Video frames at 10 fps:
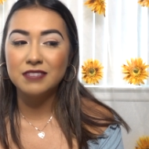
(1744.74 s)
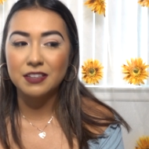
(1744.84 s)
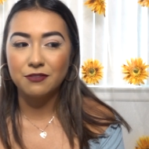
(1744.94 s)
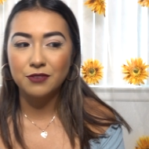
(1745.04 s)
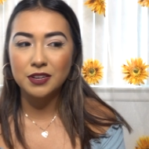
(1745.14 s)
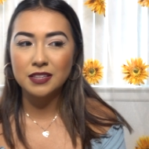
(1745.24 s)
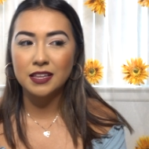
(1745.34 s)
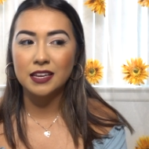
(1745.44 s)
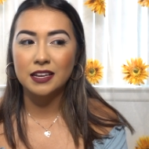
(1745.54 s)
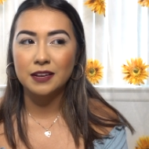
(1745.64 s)
different.
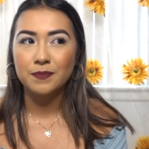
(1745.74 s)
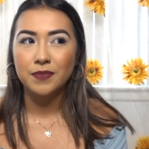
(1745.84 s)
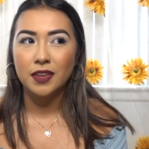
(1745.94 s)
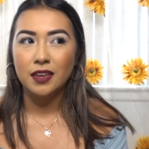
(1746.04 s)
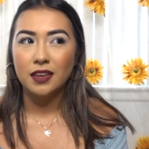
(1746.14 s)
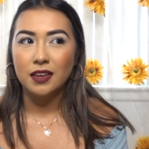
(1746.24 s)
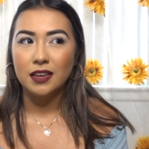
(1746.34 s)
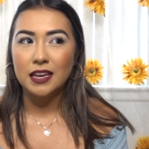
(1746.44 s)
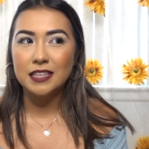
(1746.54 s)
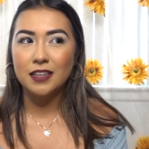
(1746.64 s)
Like
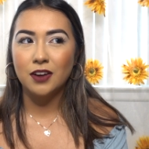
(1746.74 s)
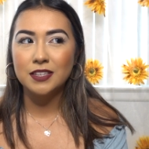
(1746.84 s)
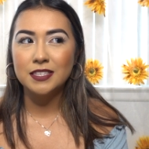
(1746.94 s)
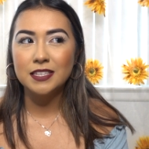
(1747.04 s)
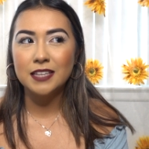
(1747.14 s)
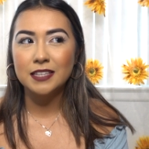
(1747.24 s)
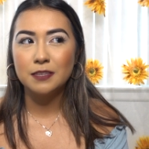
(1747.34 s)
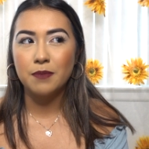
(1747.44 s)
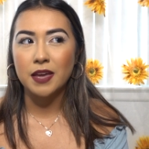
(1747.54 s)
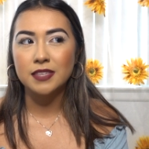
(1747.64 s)
it honestly like
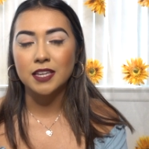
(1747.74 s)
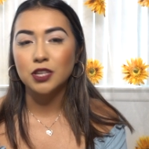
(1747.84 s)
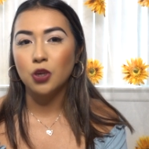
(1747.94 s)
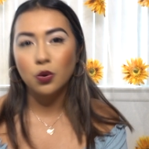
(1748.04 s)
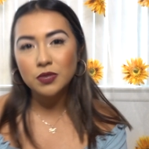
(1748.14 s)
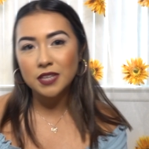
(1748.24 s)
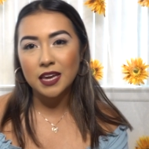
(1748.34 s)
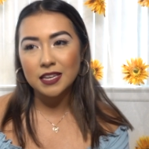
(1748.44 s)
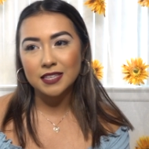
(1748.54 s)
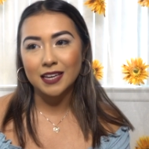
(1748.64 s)
depends. Like no
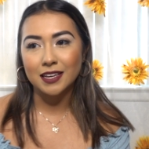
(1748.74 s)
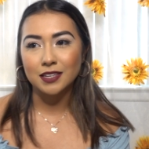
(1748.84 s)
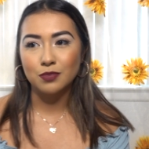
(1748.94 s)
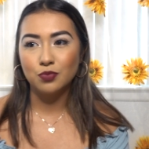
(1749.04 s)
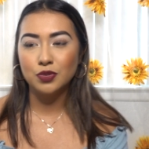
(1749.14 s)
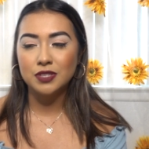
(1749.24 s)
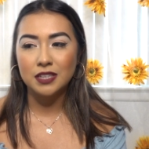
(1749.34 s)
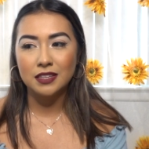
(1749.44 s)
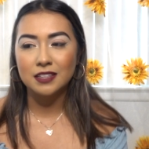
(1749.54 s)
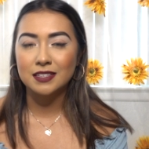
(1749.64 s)
day is like a
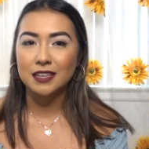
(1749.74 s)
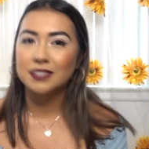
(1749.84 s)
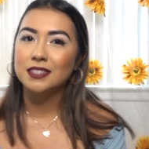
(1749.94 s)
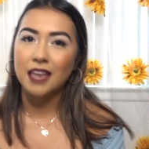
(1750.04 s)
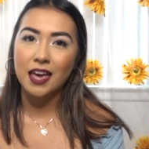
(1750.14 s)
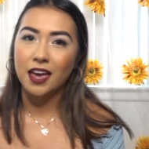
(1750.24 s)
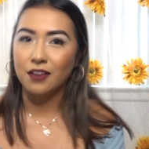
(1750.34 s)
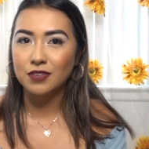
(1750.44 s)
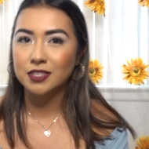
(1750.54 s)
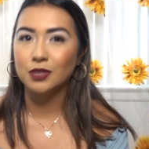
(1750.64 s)
routine that's like set
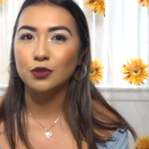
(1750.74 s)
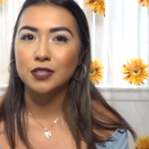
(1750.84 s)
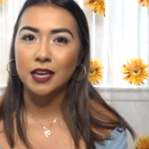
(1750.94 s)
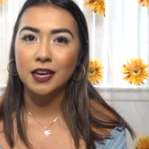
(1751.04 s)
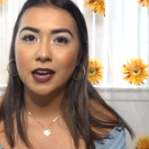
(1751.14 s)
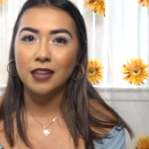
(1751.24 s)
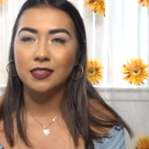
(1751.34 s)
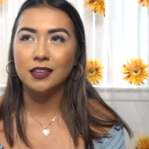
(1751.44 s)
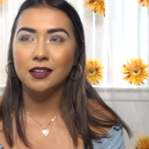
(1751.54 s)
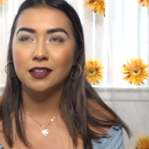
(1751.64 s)
every single day. I
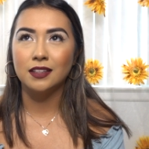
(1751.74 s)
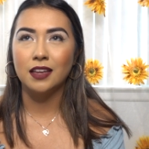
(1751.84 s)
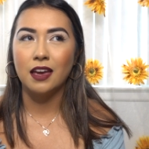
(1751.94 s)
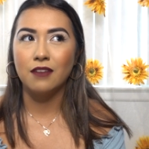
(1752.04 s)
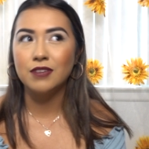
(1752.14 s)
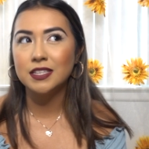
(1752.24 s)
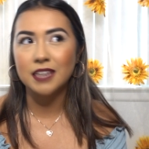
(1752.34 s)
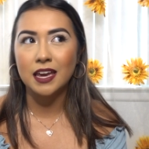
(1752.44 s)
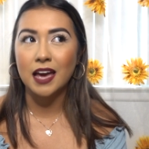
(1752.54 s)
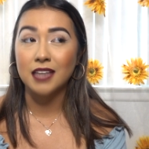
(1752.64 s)
think every
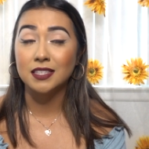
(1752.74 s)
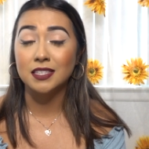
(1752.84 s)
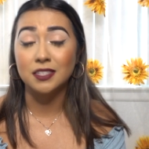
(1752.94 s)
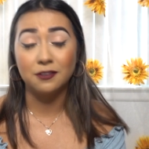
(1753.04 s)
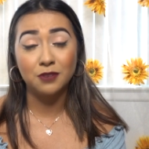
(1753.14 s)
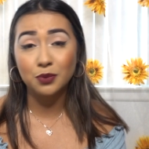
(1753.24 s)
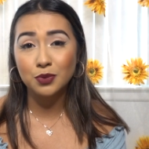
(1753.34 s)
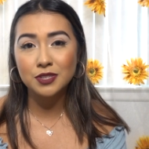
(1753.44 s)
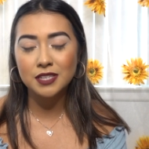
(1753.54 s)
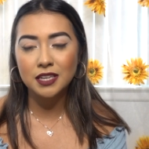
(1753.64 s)
day has a different
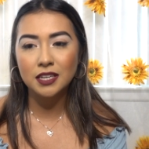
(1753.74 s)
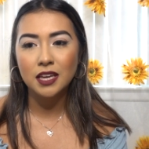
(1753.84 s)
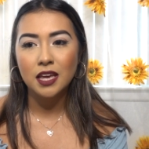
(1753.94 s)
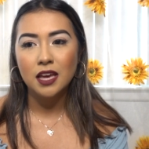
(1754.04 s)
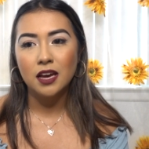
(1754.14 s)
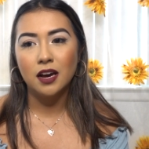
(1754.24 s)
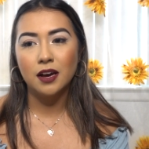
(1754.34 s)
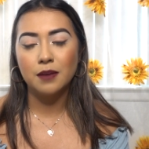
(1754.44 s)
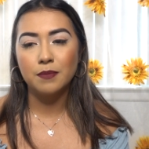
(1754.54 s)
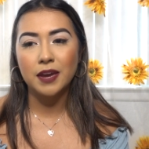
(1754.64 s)
routine,
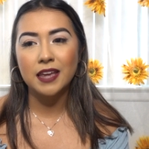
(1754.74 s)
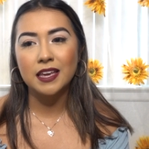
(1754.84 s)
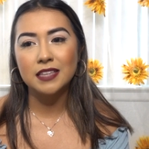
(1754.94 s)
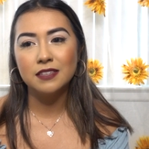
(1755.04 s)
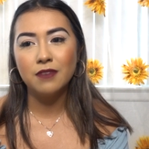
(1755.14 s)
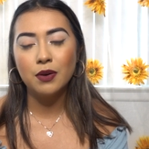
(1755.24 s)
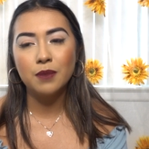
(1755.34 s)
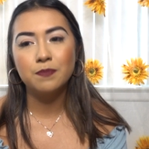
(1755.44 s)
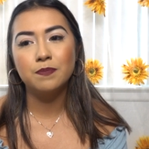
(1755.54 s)
but I guess if I would